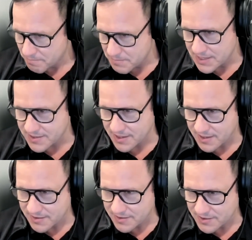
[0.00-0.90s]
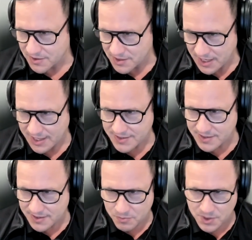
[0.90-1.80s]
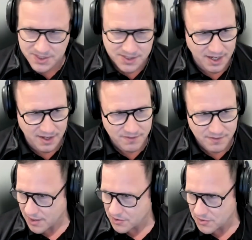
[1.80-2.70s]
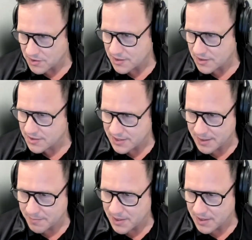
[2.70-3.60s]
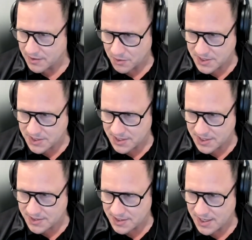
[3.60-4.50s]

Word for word: missed it. So yes, once again, Filecoin team, the question is,